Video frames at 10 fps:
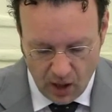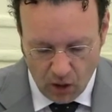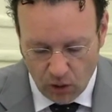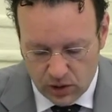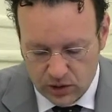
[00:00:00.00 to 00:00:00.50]

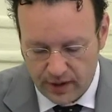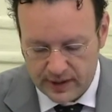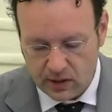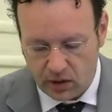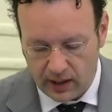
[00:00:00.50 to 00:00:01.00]
Also,
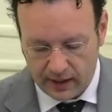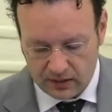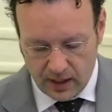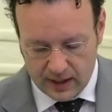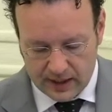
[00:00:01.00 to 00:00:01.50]
as a
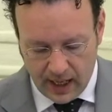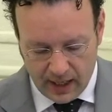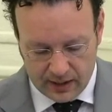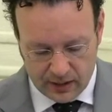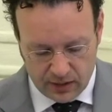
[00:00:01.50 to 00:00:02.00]
collector and
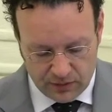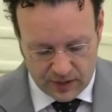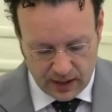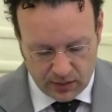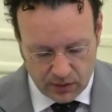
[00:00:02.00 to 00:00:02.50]
guardian of
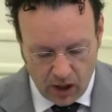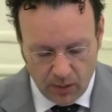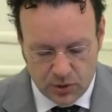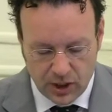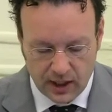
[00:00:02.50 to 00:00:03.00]
sacred
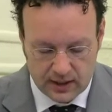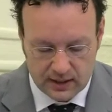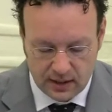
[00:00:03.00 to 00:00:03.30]
objects,